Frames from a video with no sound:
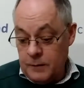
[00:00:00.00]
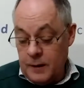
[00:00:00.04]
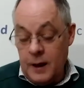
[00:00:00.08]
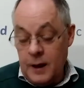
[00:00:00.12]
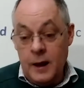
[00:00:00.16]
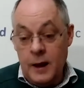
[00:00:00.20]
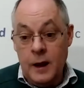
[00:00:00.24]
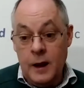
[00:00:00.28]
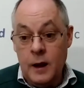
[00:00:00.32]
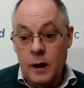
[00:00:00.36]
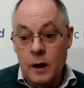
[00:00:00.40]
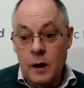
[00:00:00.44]

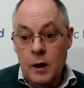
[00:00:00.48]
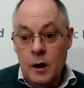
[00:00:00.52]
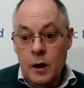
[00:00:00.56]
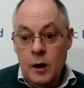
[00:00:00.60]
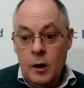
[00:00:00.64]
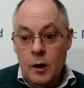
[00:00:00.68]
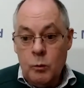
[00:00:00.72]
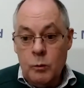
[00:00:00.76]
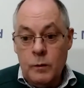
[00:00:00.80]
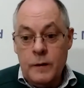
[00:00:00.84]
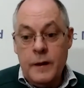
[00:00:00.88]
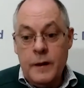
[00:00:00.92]
there
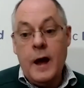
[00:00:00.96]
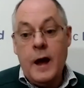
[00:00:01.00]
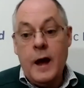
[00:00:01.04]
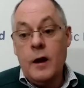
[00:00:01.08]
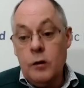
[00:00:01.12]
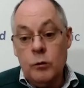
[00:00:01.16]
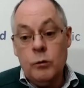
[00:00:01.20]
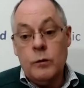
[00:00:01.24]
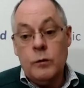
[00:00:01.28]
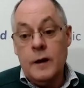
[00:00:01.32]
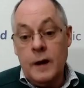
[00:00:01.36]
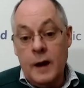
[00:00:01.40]

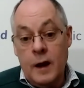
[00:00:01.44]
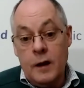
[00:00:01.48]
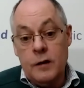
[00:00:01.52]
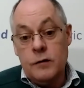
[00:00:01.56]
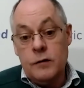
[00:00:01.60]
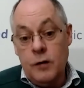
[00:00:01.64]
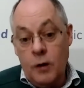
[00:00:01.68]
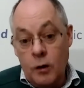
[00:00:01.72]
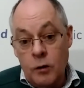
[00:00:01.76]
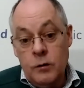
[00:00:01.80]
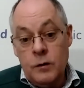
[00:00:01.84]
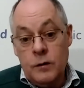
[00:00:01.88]
without looking
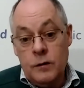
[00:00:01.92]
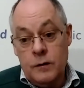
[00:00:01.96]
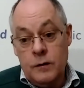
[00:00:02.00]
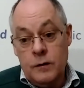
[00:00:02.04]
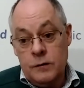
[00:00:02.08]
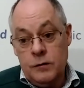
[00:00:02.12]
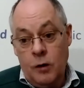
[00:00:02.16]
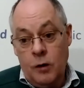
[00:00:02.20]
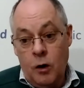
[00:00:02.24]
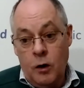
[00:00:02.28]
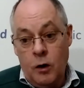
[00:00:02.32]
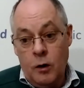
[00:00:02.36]
at some of the
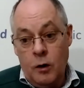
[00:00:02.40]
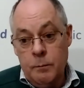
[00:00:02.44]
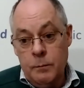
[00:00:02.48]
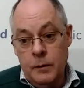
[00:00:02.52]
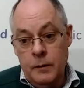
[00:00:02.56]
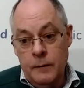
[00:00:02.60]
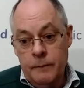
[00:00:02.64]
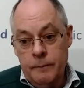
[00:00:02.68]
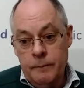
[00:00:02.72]
top.